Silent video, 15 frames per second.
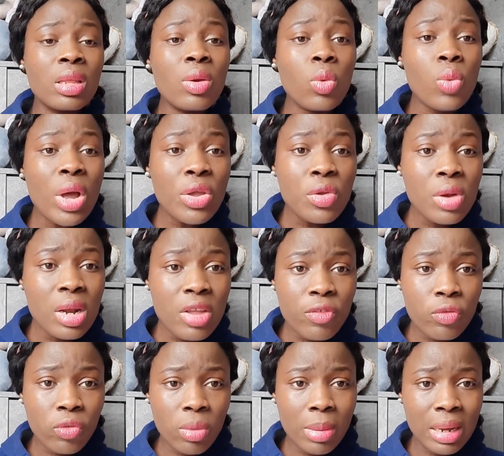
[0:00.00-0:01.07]
where you lived
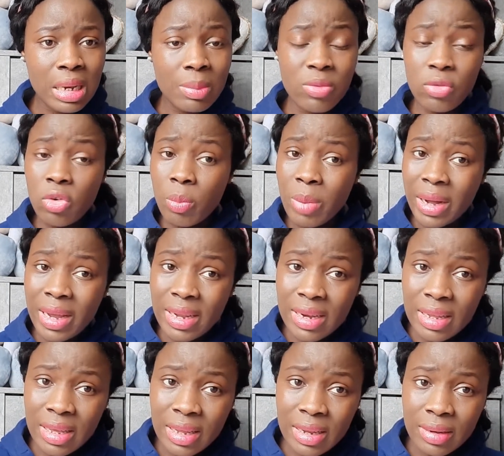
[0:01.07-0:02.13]
formally before packing
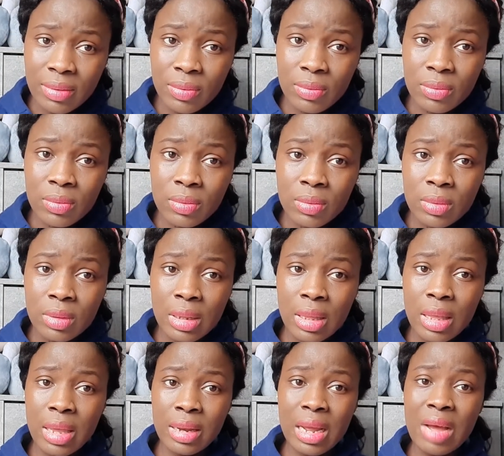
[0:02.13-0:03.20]
in
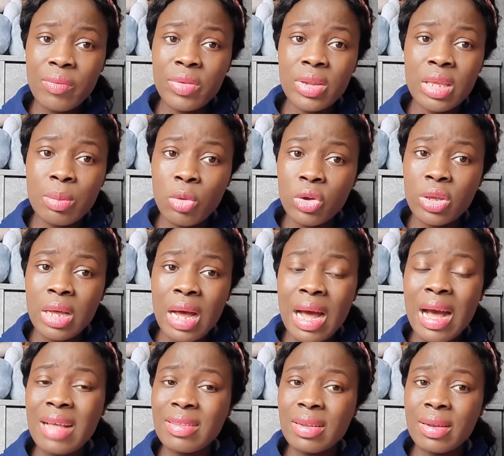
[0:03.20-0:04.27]
and having him or her
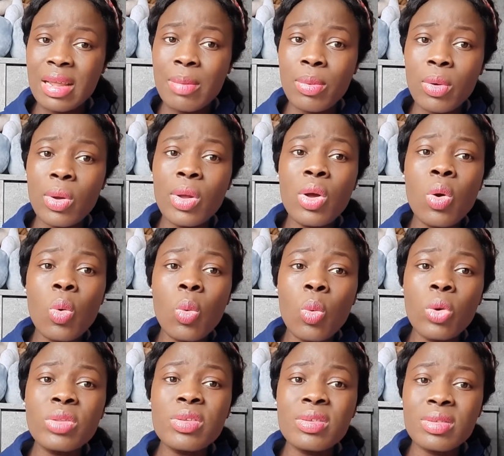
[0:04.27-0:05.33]
as a neighbor.
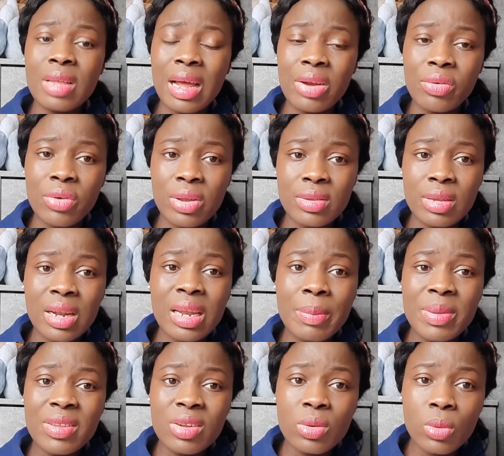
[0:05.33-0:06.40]
What is the address? Let the
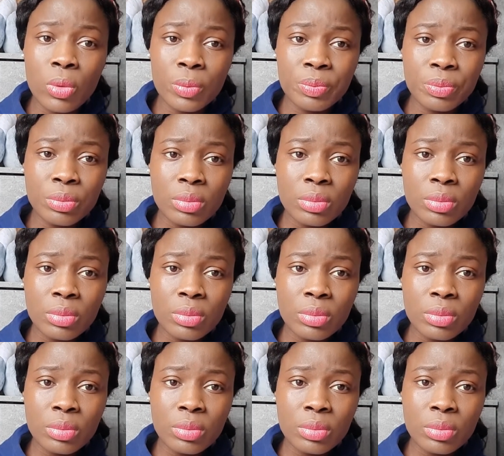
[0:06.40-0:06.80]
person know.